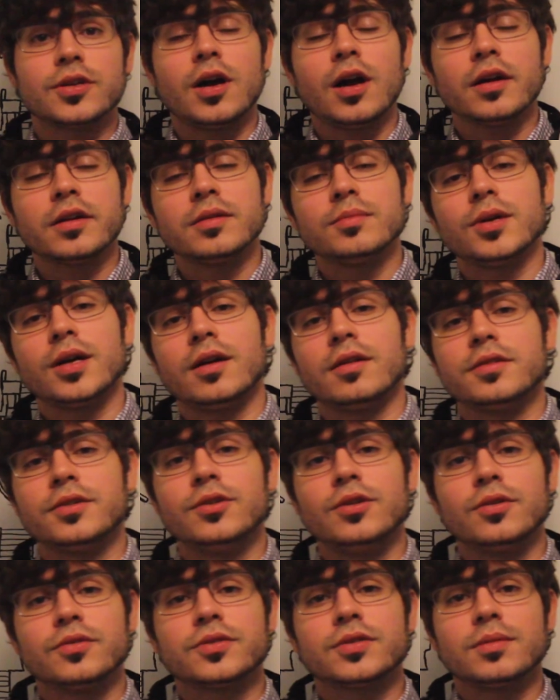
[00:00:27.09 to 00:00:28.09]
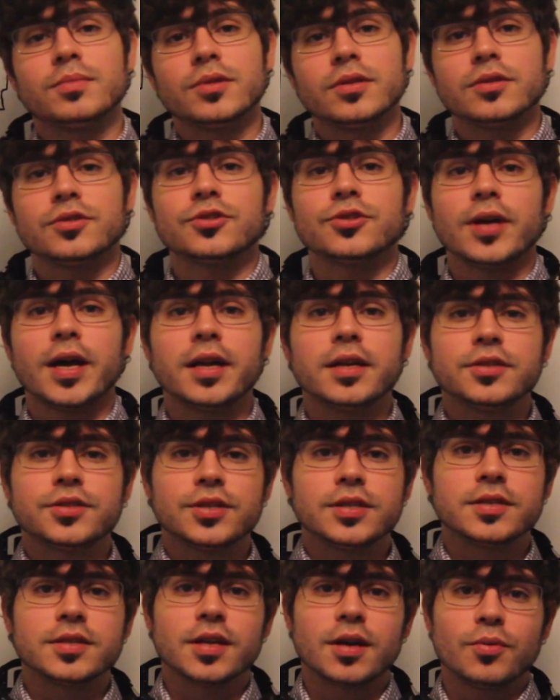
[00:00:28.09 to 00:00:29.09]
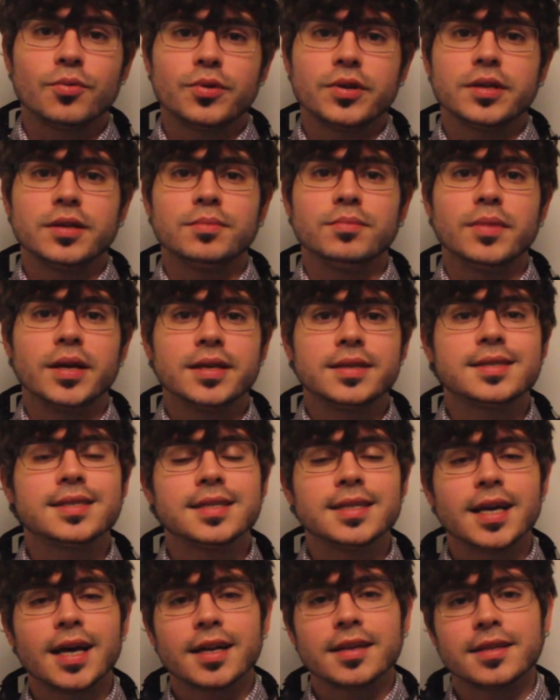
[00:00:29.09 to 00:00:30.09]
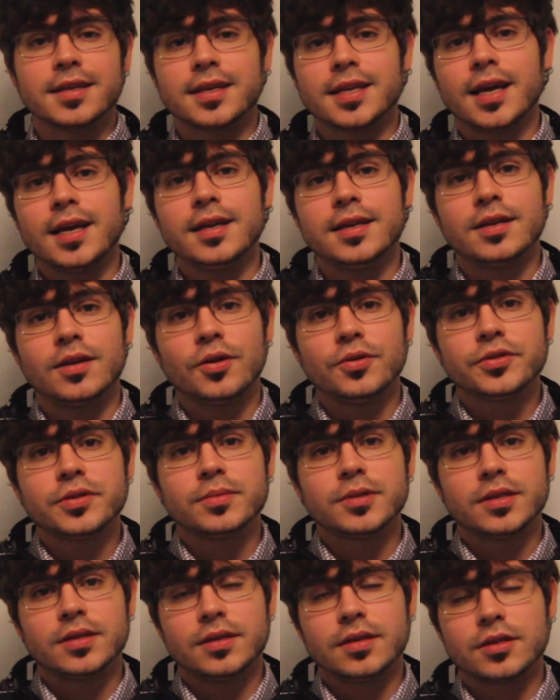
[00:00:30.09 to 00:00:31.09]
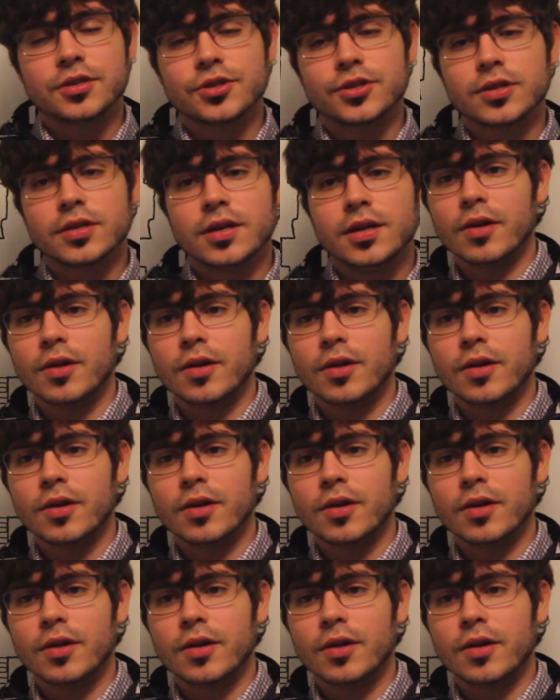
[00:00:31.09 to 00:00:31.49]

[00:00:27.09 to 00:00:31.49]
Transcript: talking about, some of the strategies that we may see out of the gate in Ultimate Edition,